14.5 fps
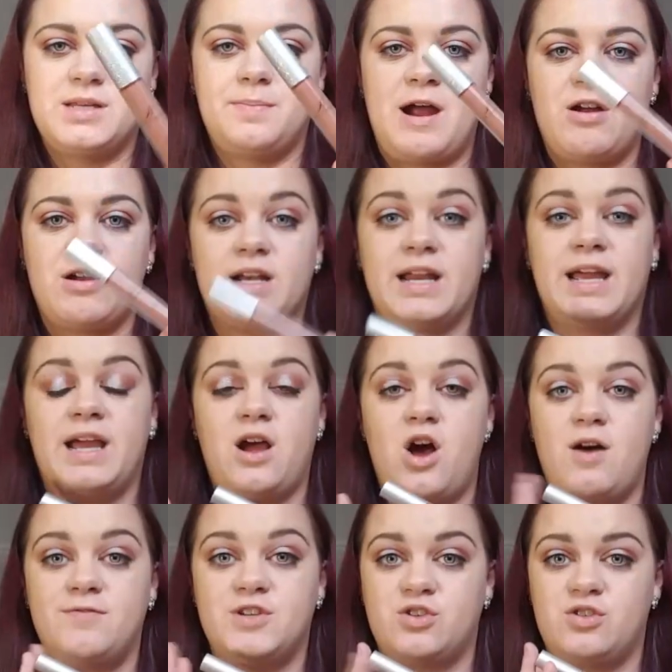Apparently
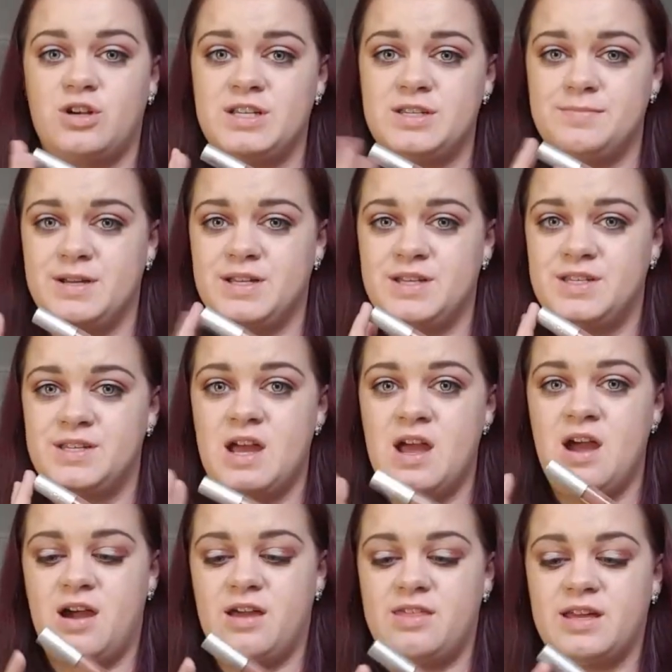after Christmas,
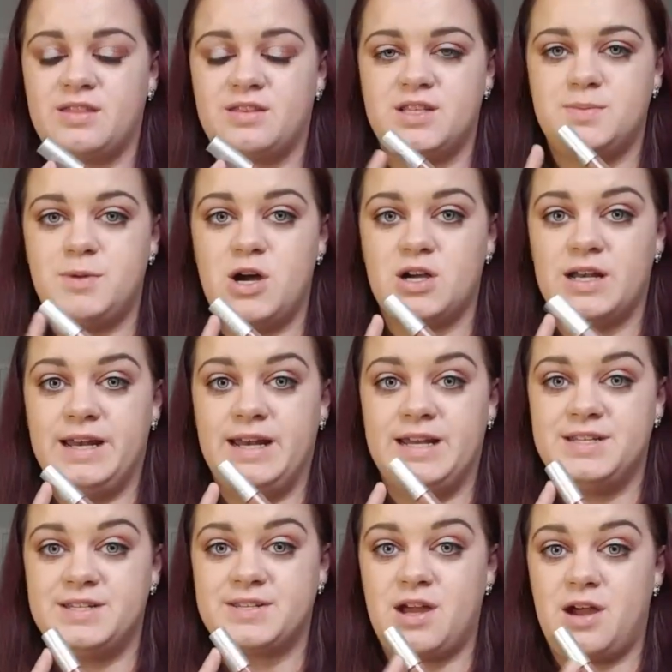I think the sparkly
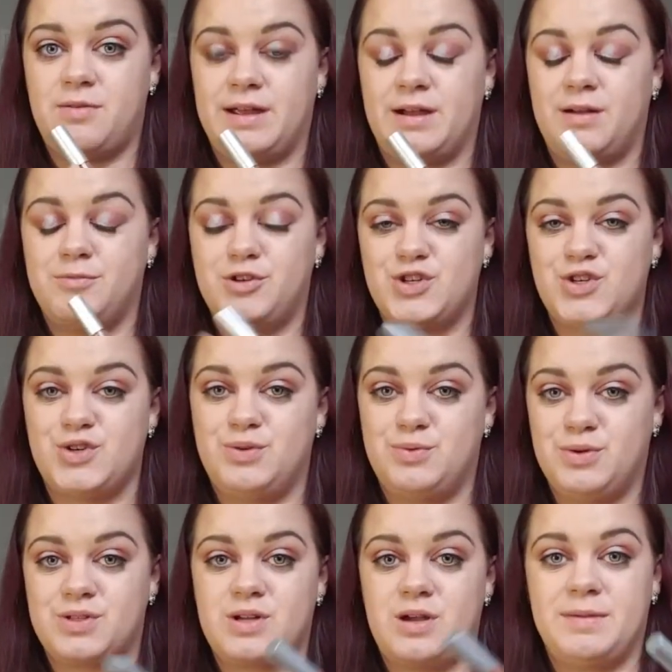lid is going. I'm not sure
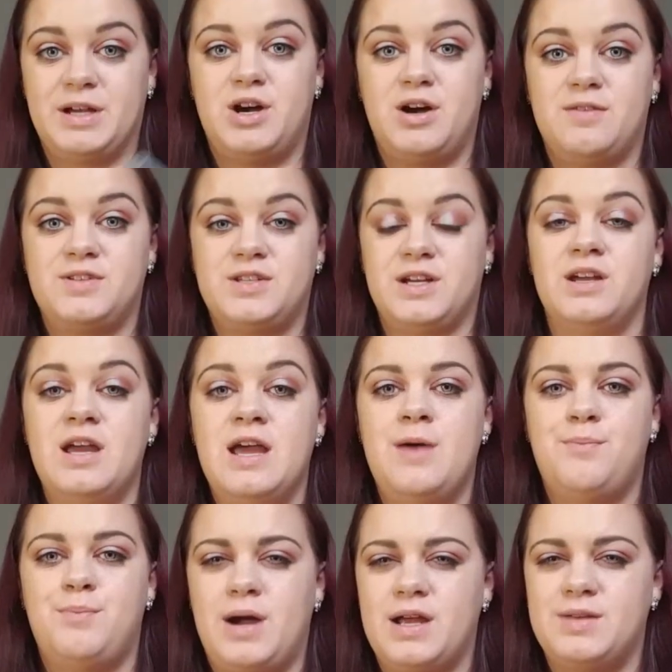what's coming after,
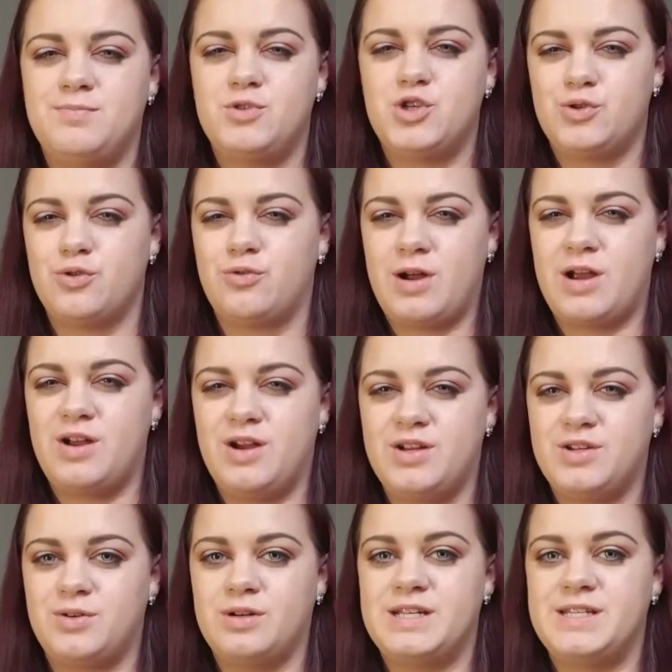but I'm sure I
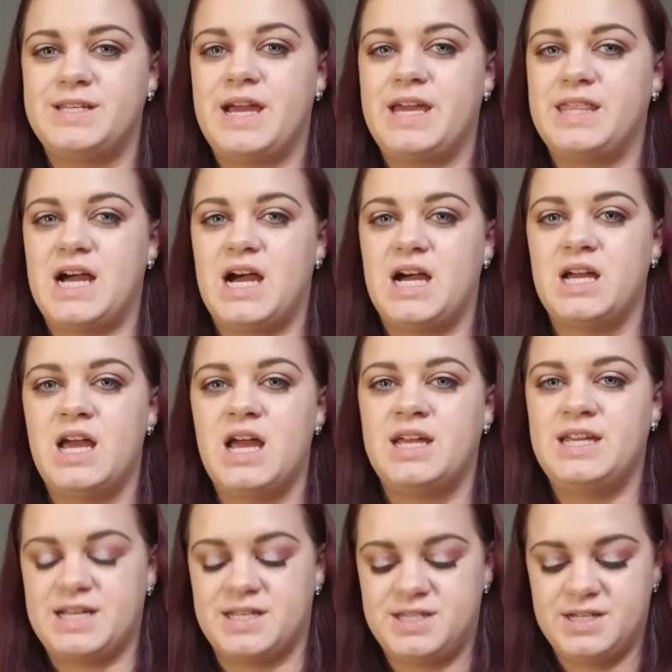heard Holly say that
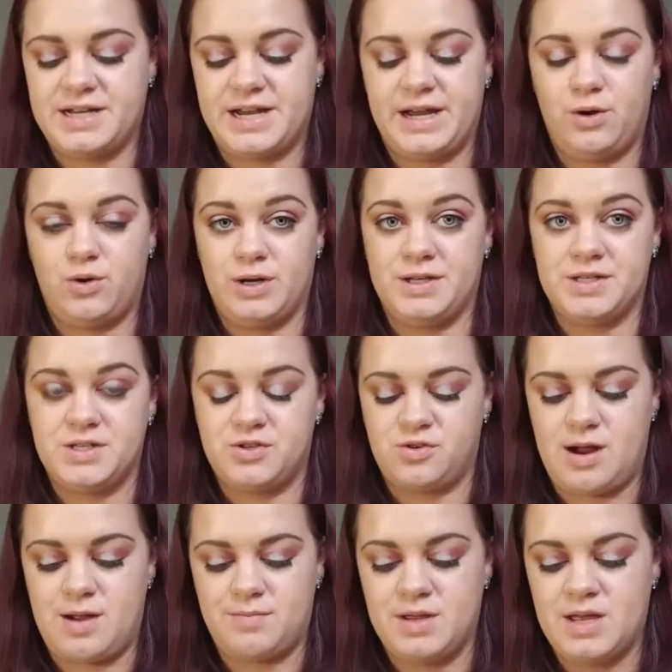yesterday on
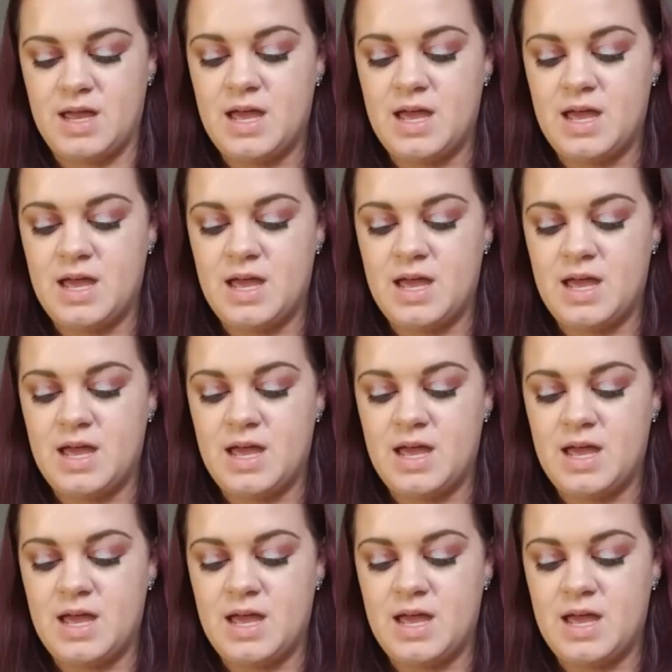Instagram.